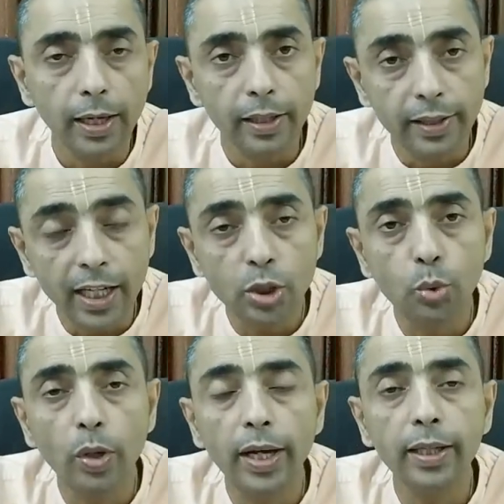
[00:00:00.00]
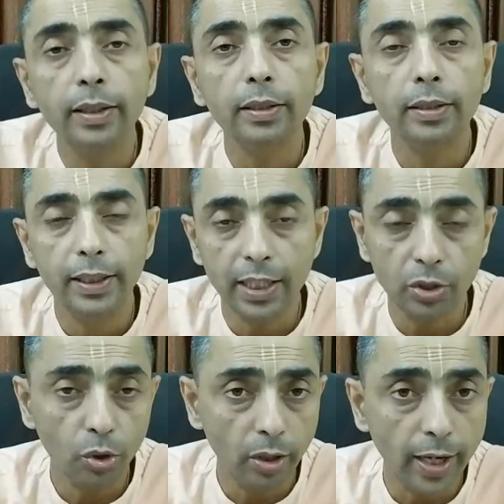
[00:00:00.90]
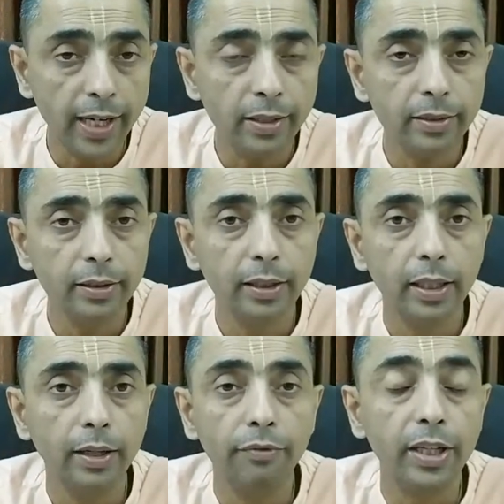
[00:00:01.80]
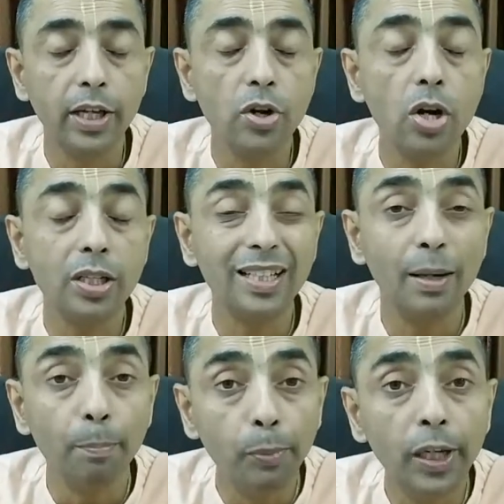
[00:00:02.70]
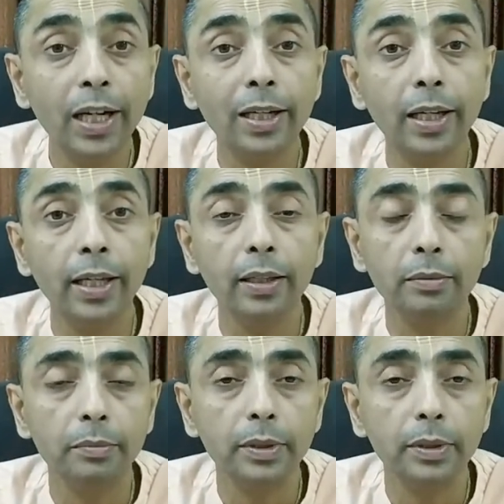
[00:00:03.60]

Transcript: That's why, yes, you're right, we cannot completely,